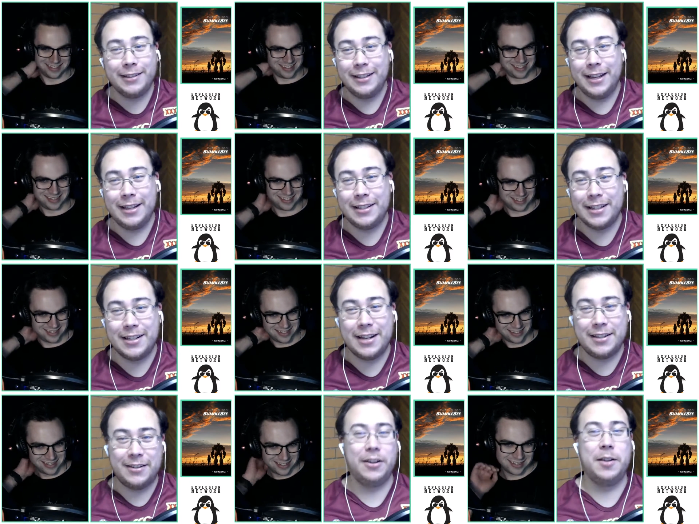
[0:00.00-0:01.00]
Speaker 1: It doesn't
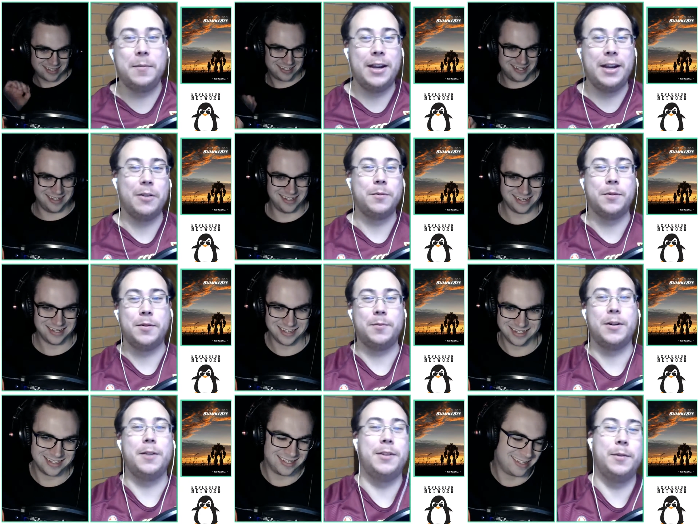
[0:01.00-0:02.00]
necessarily mean Optimus
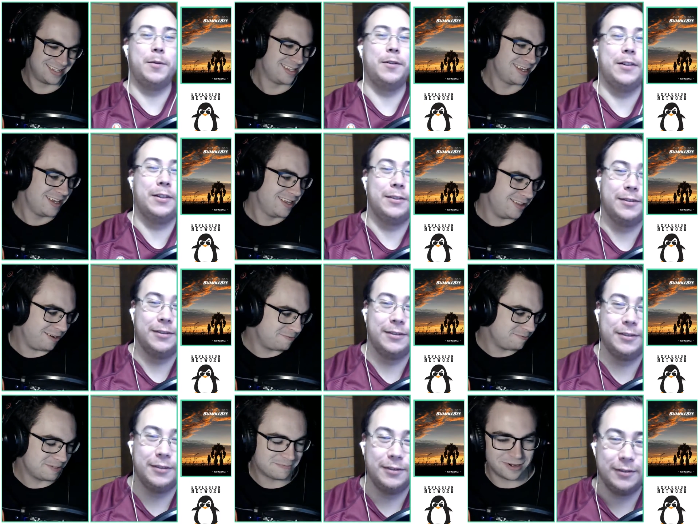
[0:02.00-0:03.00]
Prime's in the movie.
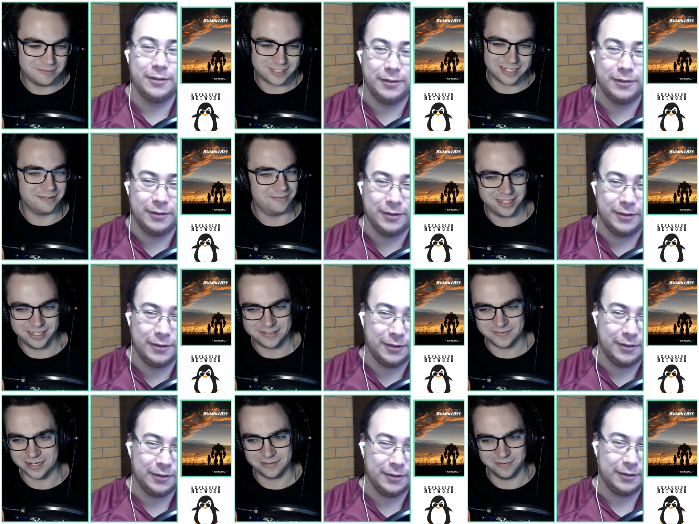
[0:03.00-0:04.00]
Speaker 2: Optimus Prime is going to be in this
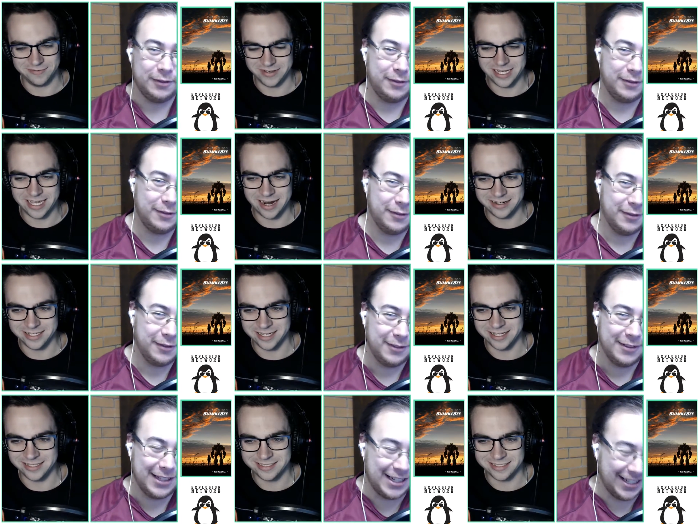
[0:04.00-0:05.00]
fucking movie, I guarantee.